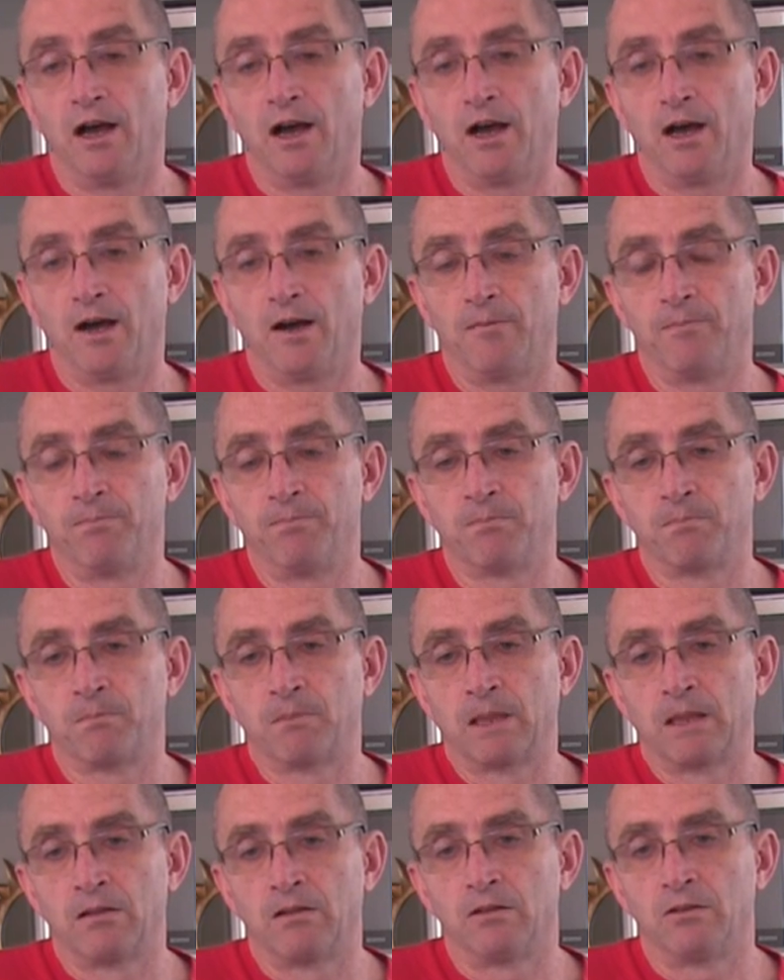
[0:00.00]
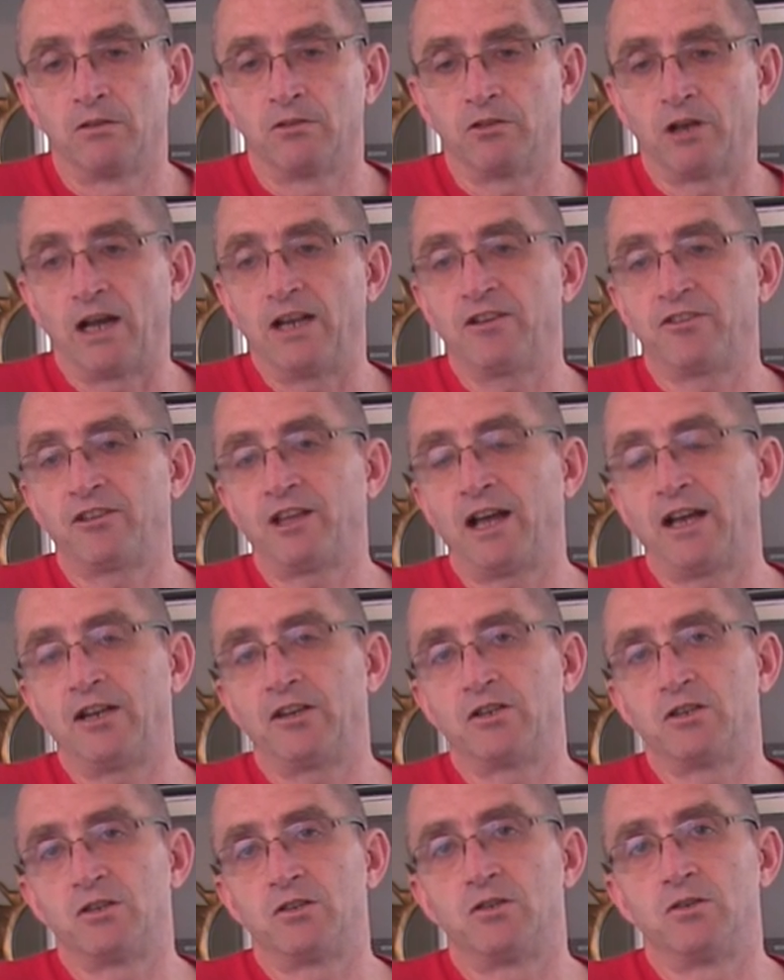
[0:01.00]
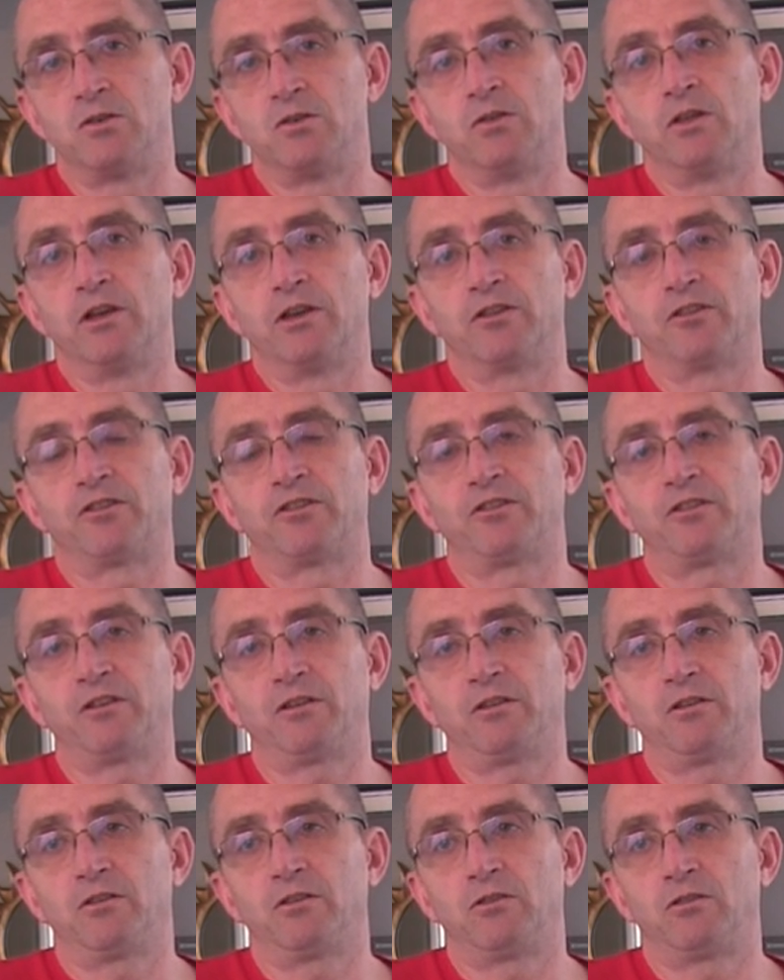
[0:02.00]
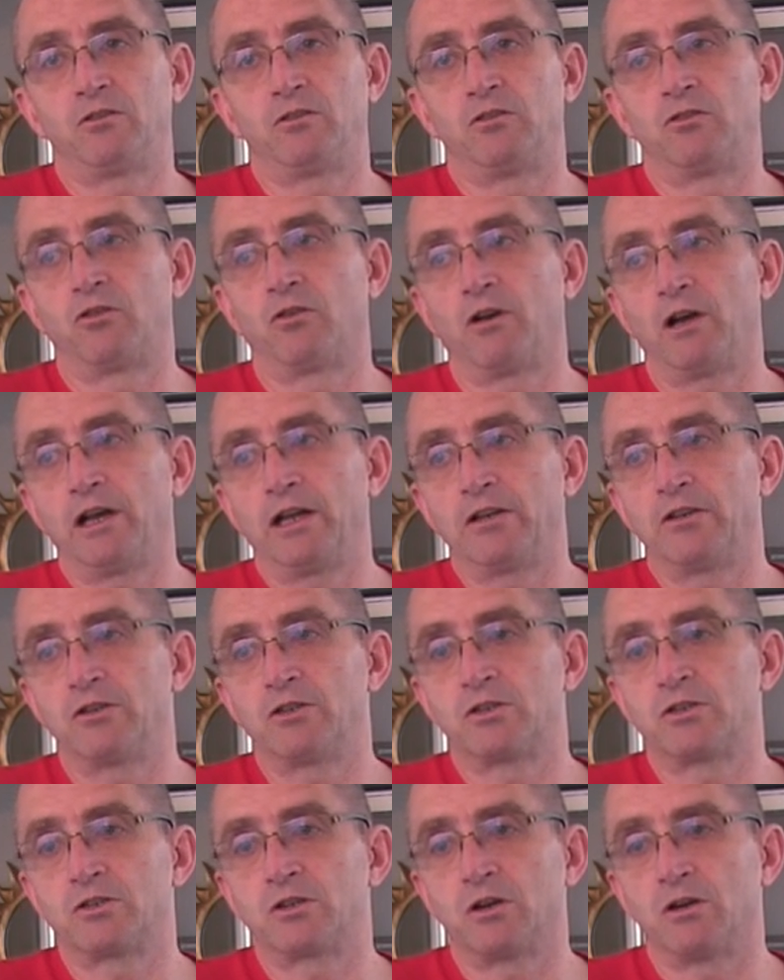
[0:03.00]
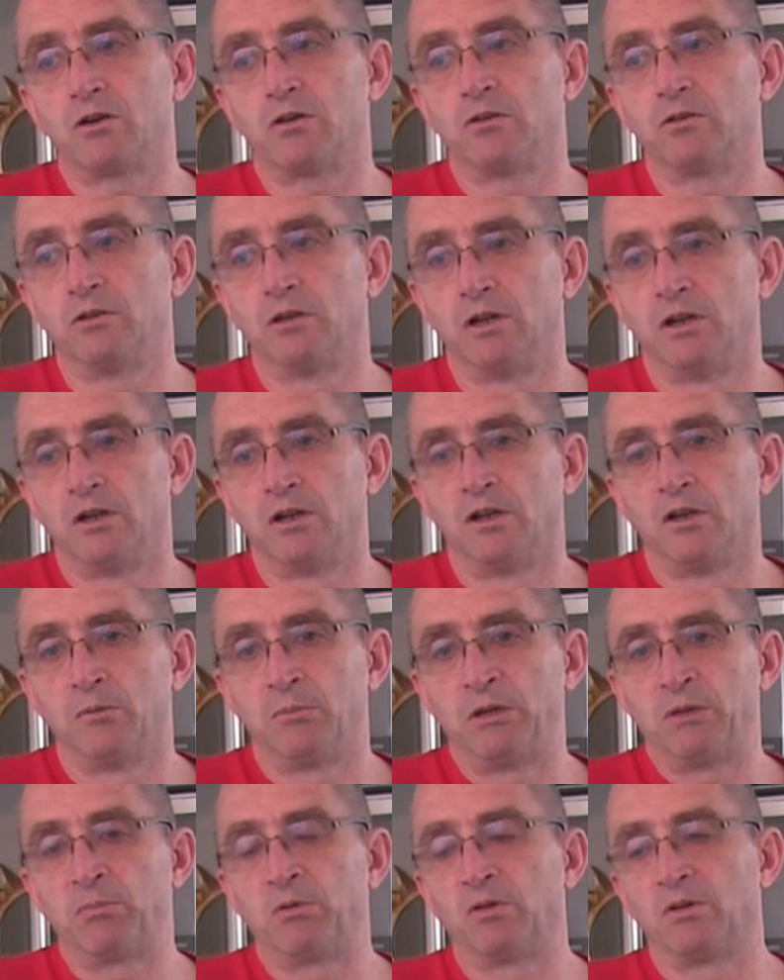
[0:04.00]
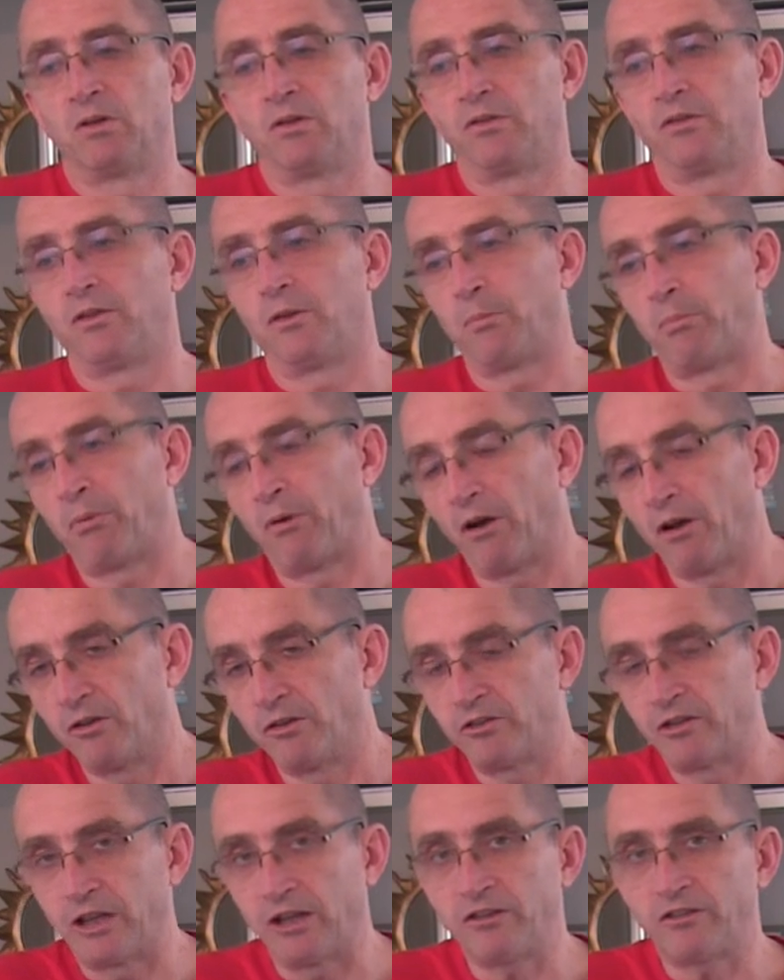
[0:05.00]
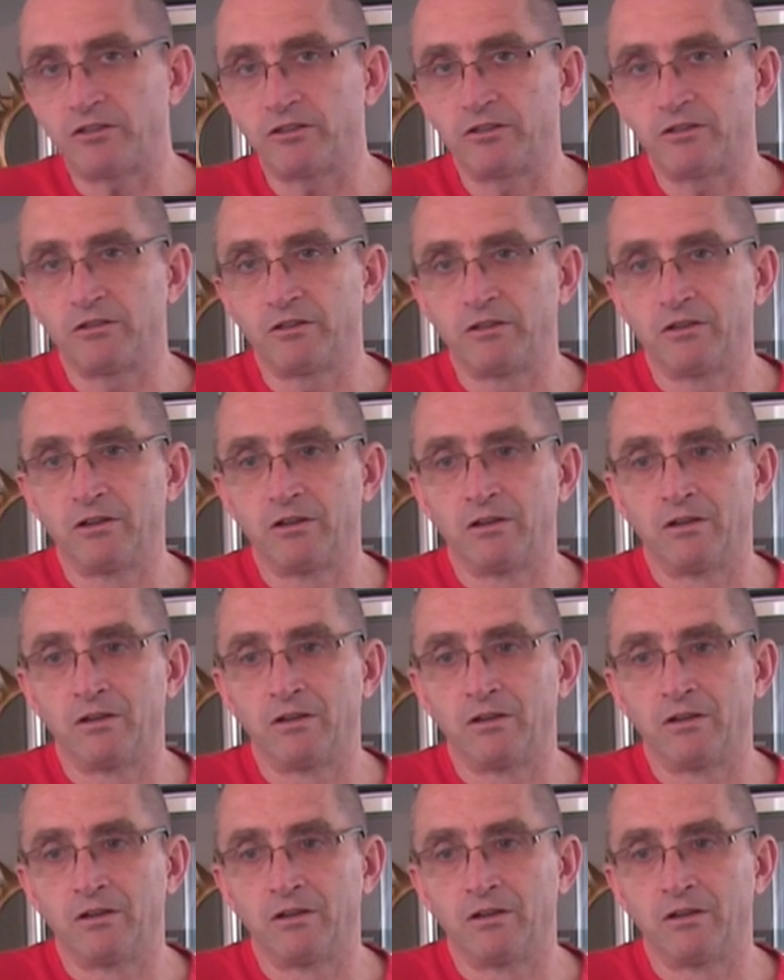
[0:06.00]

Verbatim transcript: Um, so I decided to do this to try and show people the process,